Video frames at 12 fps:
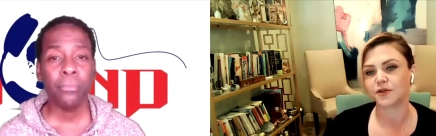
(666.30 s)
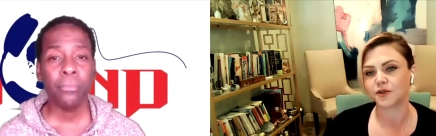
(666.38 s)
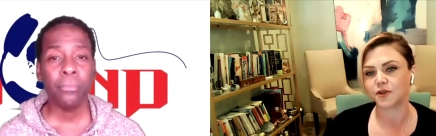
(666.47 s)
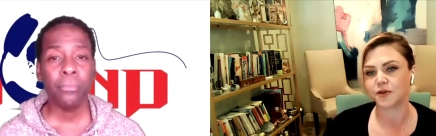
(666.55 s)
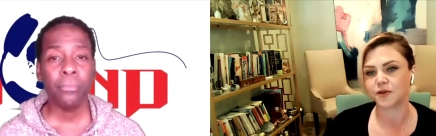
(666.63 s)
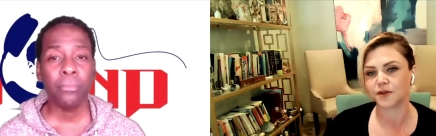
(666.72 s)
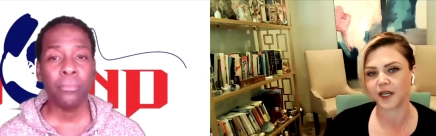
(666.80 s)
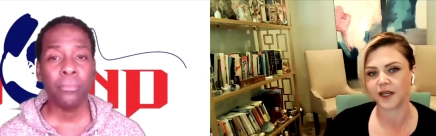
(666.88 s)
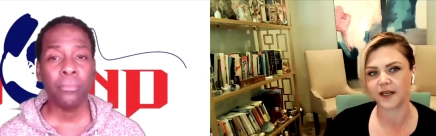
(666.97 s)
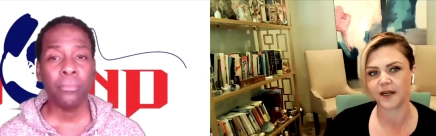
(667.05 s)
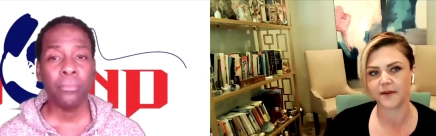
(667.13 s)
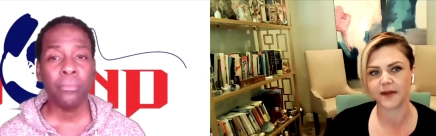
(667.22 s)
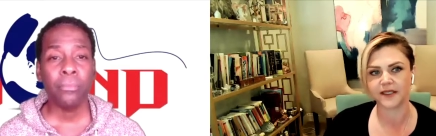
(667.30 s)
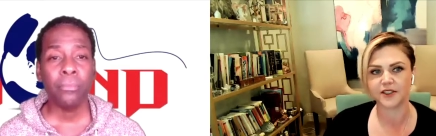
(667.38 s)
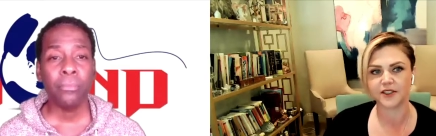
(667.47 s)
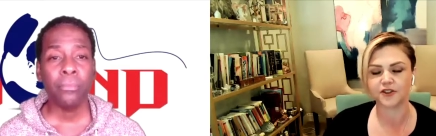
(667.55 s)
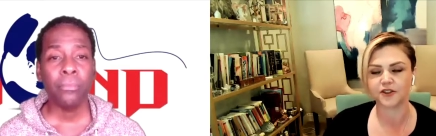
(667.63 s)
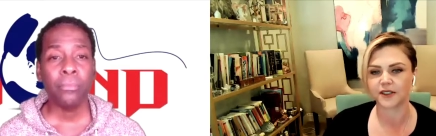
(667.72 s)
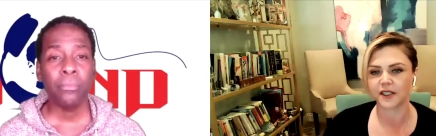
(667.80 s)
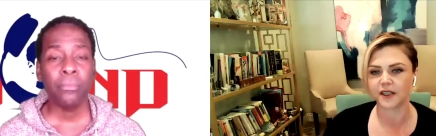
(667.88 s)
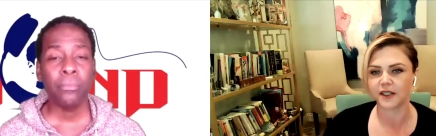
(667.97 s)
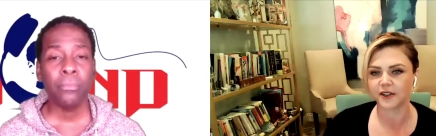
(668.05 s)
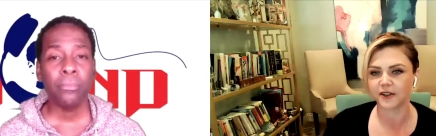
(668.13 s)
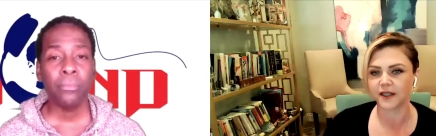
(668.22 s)
Speaker 1: talk to those souls and get a
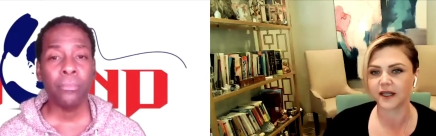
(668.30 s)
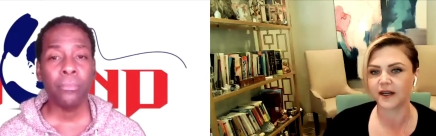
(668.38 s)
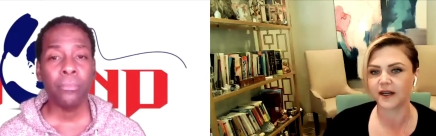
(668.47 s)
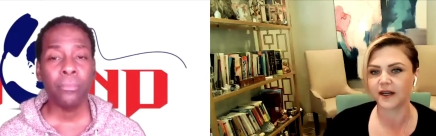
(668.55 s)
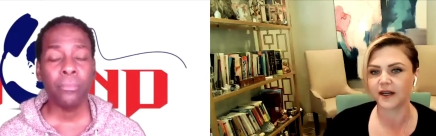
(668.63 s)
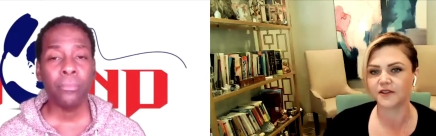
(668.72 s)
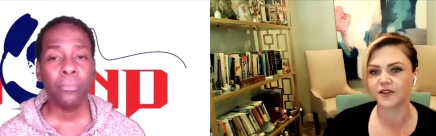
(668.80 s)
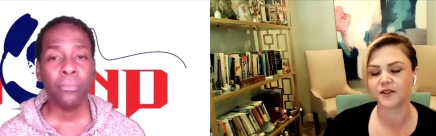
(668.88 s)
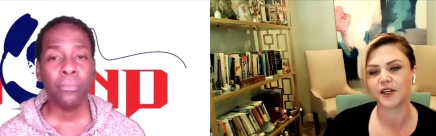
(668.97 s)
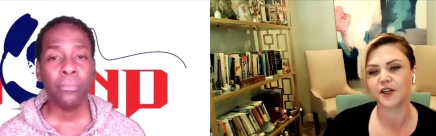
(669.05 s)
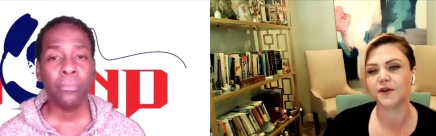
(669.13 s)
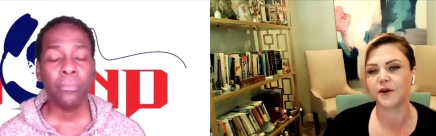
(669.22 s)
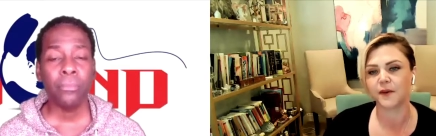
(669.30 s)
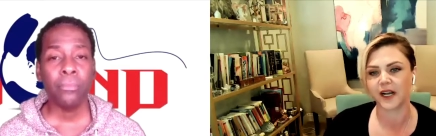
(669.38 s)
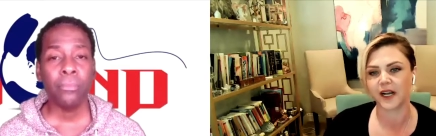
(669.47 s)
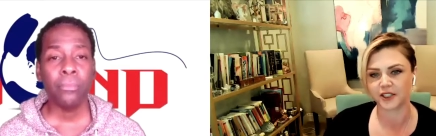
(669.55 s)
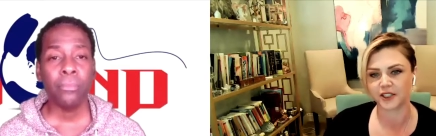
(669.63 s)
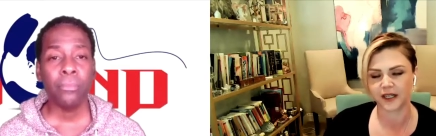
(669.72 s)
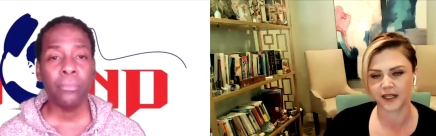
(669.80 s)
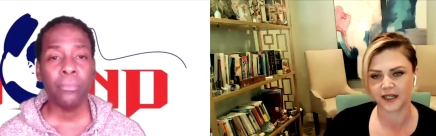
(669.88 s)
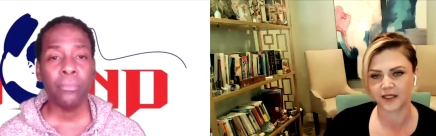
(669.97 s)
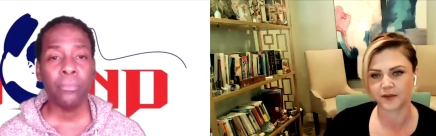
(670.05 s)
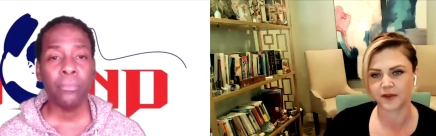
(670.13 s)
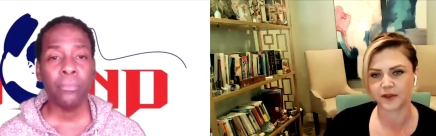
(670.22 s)
message across clearly enough so that you know
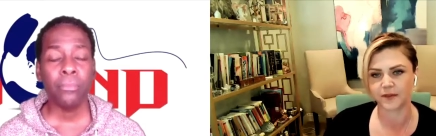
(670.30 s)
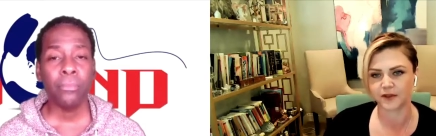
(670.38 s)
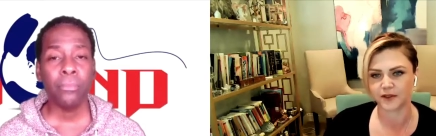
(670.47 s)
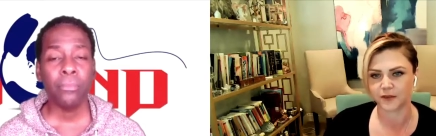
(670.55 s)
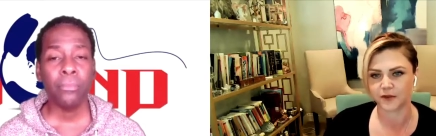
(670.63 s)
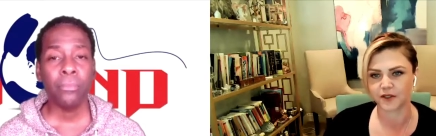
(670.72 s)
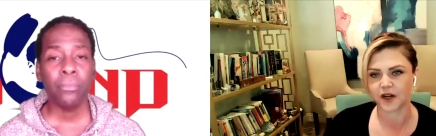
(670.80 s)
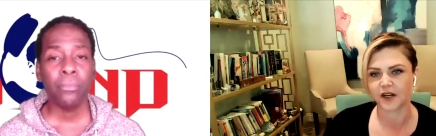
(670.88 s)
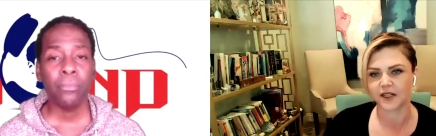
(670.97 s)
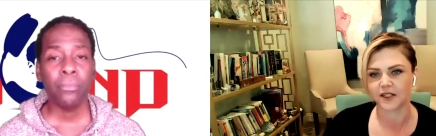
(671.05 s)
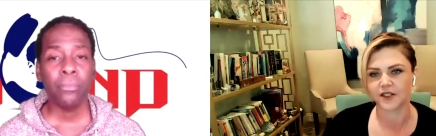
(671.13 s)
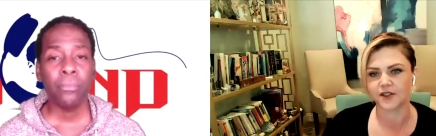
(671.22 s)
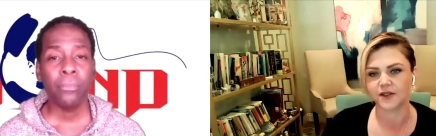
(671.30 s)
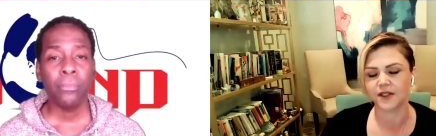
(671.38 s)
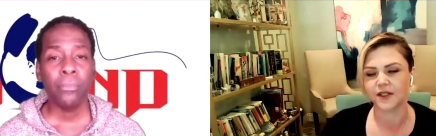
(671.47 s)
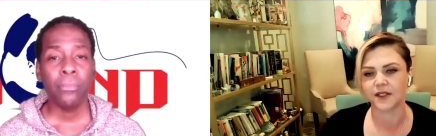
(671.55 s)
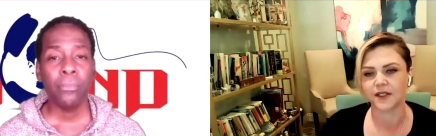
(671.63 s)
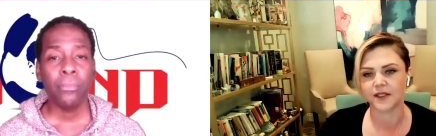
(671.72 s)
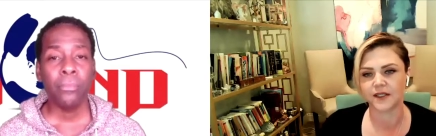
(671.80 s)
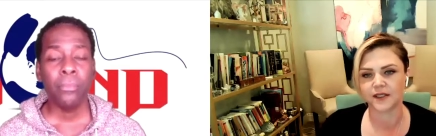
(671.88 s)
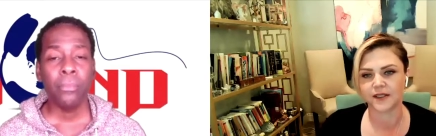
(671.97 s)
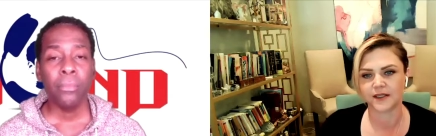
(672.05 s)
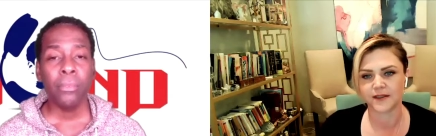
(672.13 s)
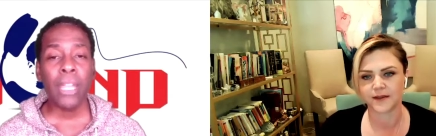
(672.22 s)
we actually connected with the person we're talking to.
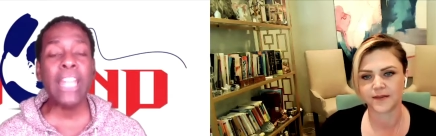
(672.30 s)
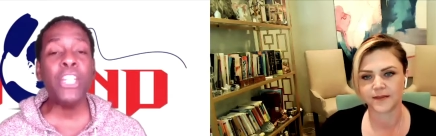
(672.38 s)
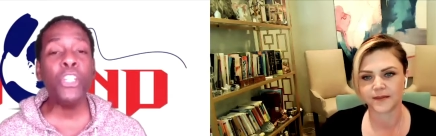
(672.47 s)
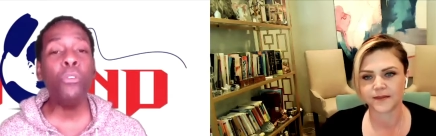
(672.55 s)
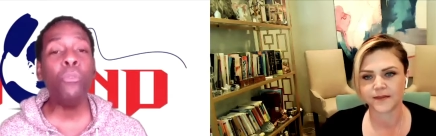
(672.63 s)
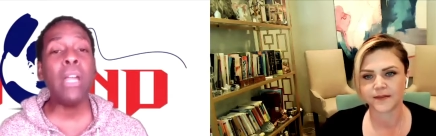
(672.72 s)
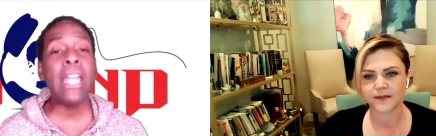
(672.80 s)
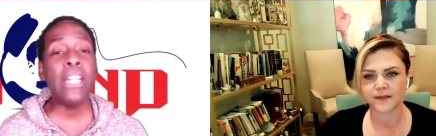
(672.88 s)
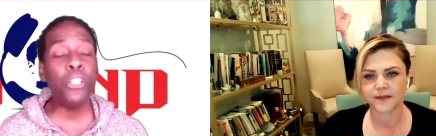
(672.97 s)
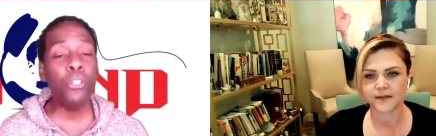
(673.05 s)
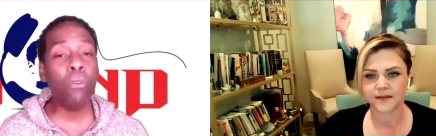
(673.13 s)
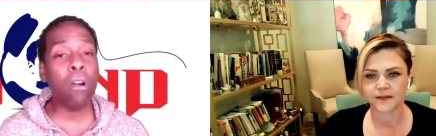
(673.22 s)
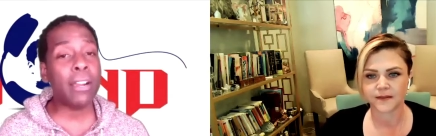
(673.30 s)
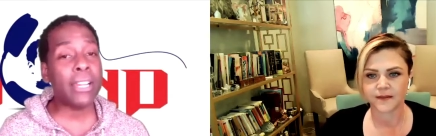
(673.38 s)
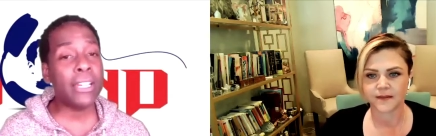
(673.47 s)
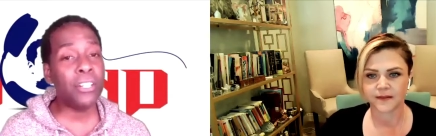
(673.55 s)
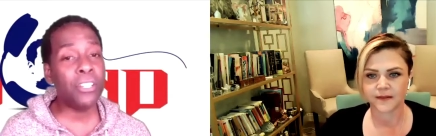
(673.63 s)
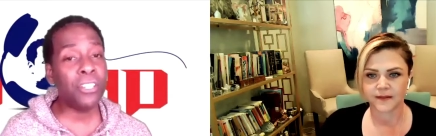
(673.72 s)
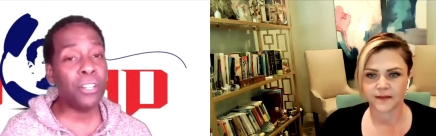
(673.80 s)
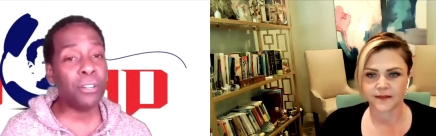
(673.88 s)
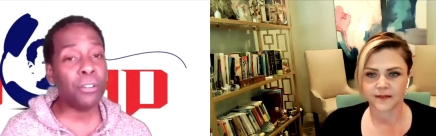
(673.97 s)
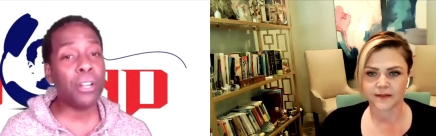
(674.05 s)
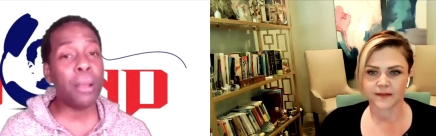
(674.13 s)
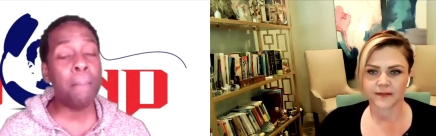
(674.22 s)
Speaker 2: And and you are
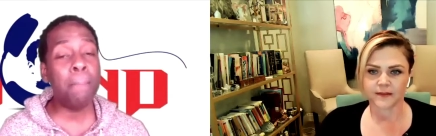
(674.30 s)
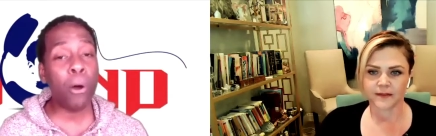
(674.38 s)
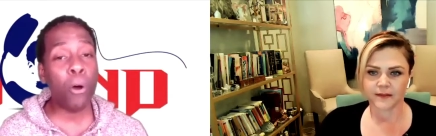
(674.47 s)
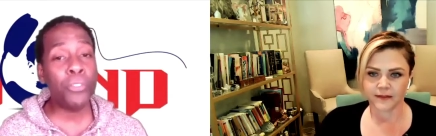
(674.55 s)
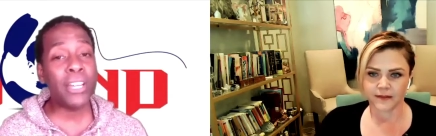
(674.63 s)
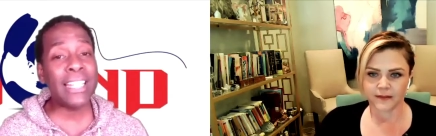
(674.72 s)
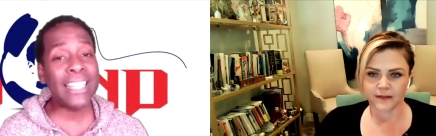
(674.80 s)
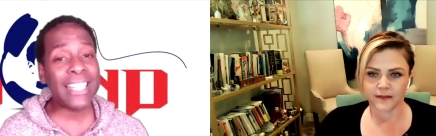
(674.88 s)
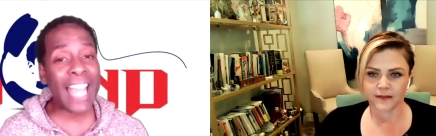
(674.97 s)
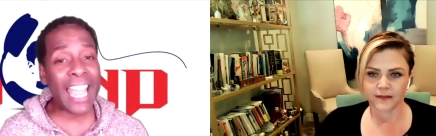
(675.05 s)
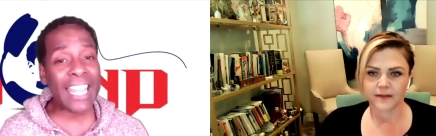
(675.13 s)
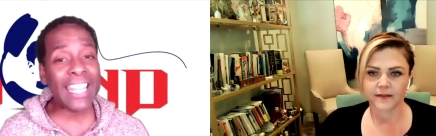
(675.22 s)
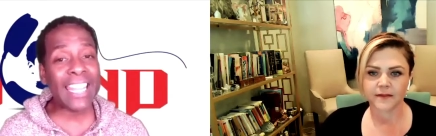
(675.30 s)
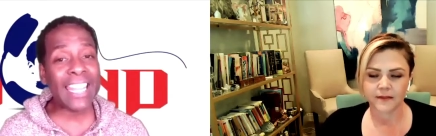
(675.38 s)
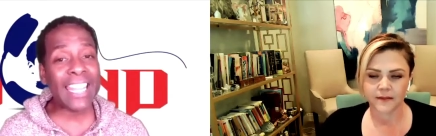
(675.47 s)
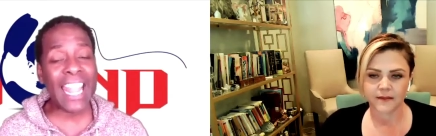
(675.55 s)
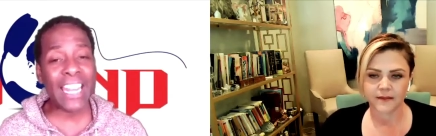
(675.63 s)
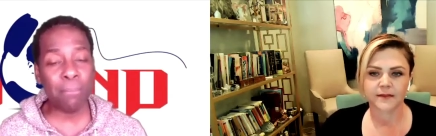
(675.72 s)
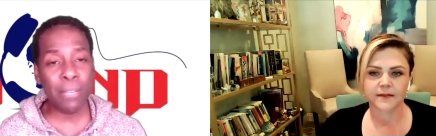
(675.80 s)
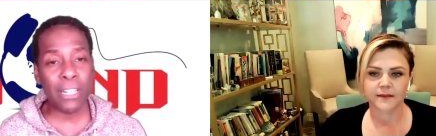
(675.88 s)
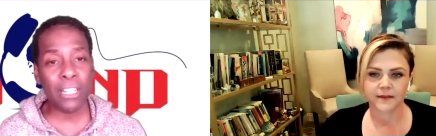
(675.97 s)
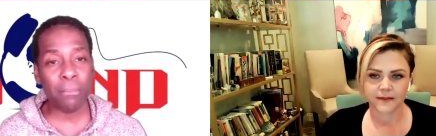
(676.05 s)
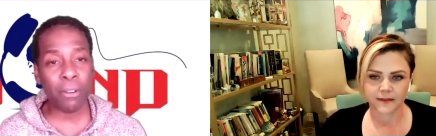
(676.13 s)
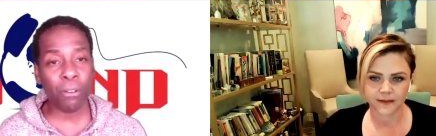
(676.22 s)
considered both a psychic and
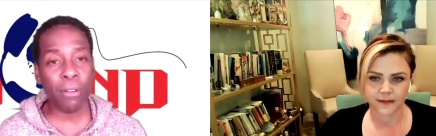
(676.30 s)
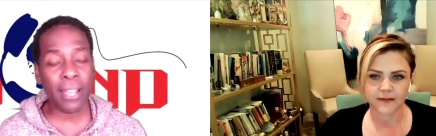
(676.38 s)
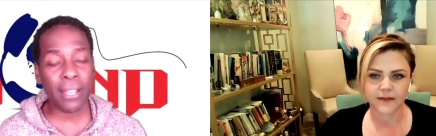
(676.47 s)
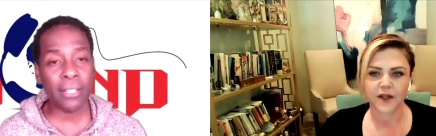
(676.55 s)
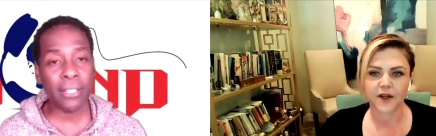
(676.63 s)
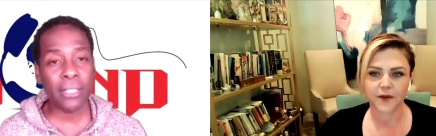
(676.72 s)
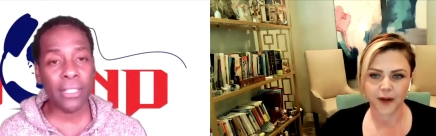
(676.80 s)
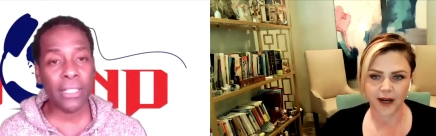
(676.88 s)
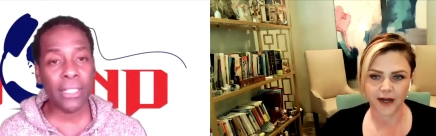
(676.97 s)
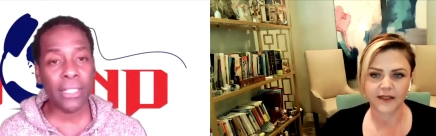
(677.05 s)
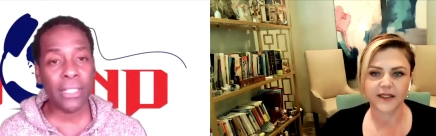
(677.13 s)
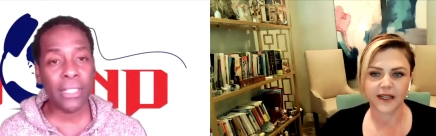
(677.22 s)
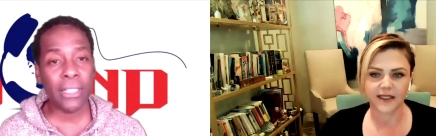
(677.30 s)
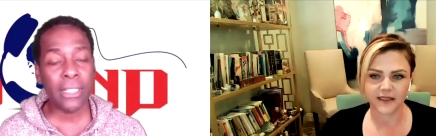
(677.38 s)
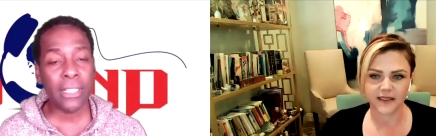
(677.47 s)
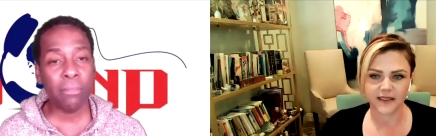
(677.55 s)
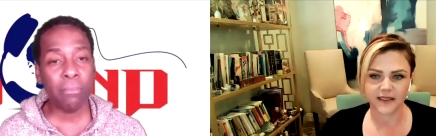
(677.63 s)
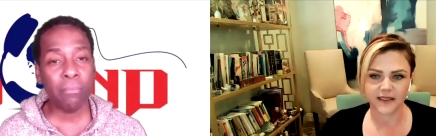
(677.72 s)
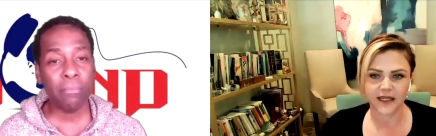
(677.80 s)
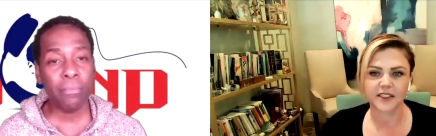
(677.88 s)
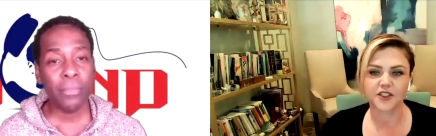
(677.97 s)
a medium, correct?
Speaker 1: Correct. Yes,